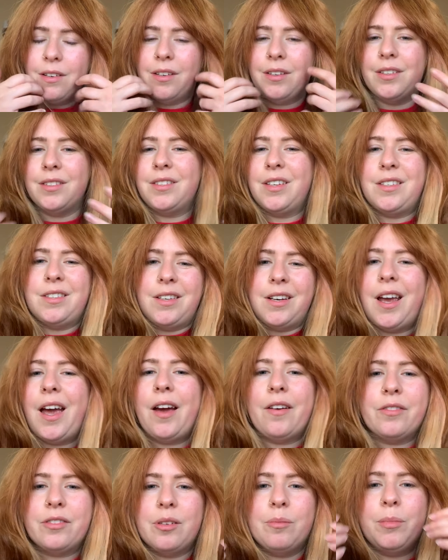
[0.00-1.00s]
It doesn't
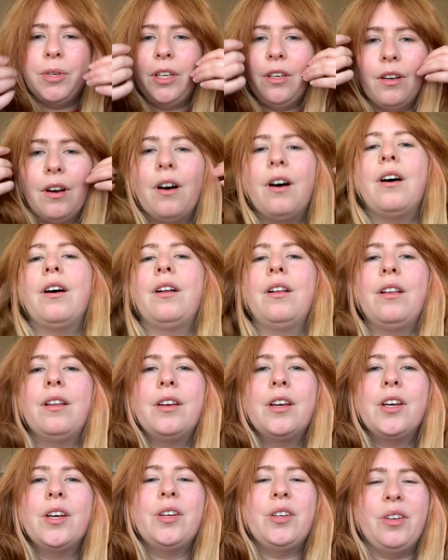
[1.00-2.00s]
have to be
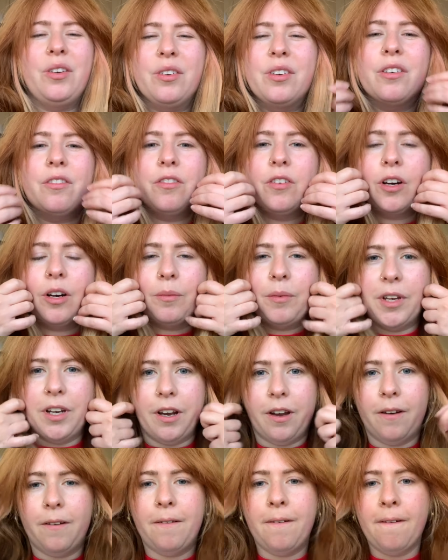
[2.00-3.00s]
all uniform, you
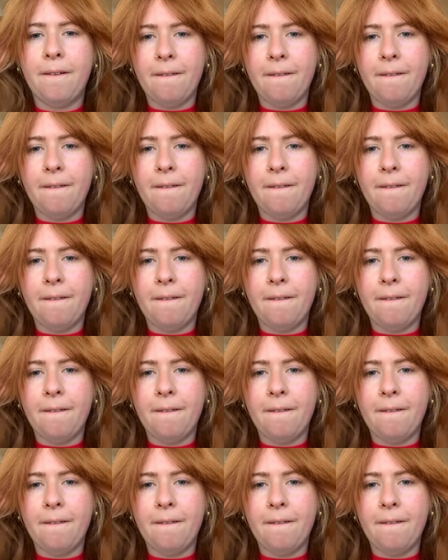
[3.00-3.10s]
know?